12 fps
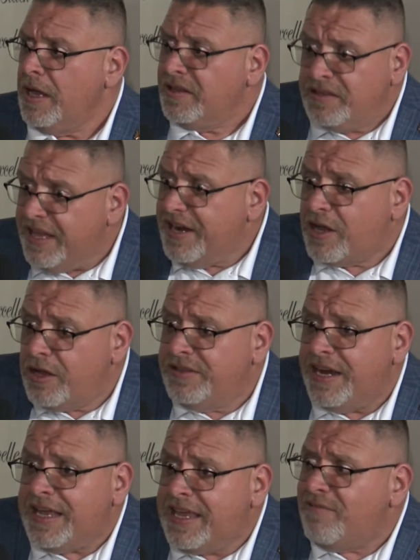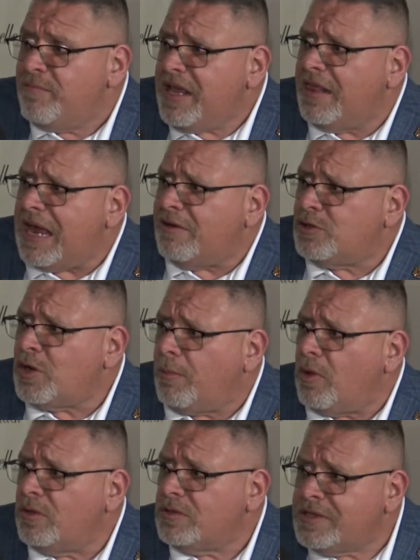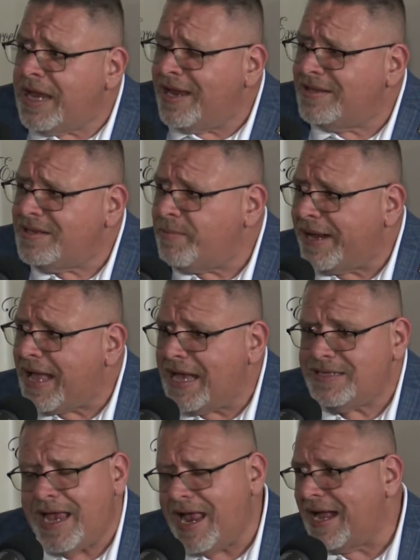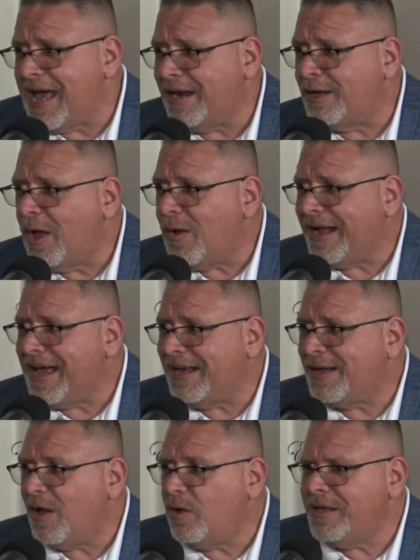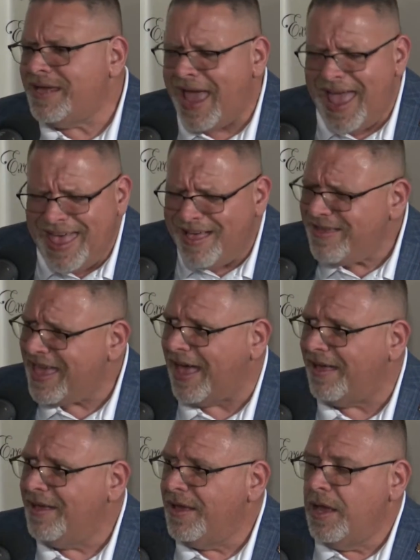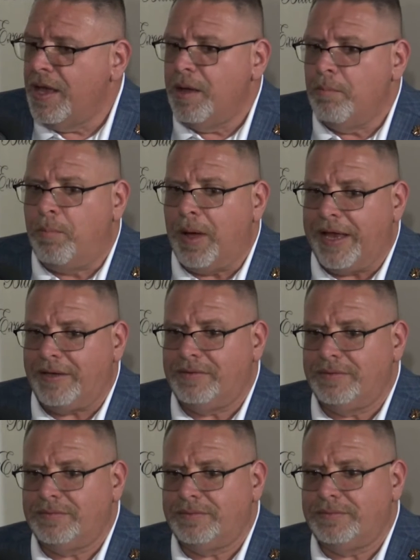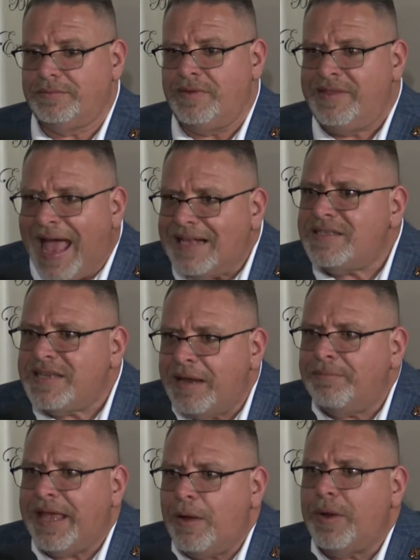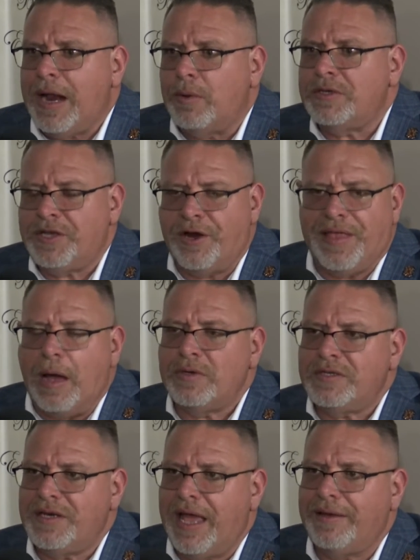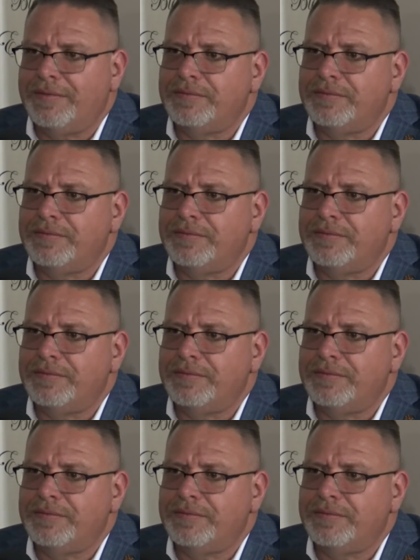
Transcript: Did it did it give me a lot of trouble saying to my guys, hey, I gotta go, I gotta go? Yeah, hell yeah. But that same day when I was there, that was the day.